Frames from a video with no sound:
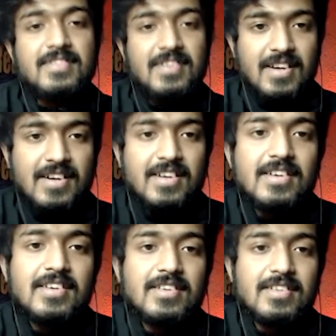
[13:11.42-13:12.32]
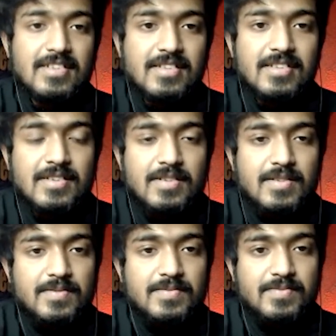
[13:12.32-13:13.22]

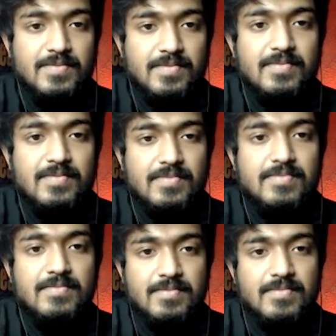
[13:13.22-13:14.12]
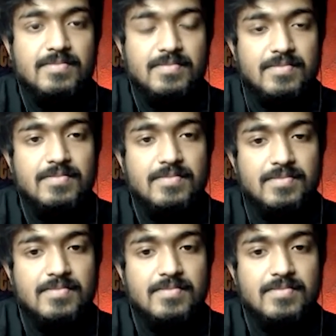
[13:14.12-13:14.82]
This person isn't speaking.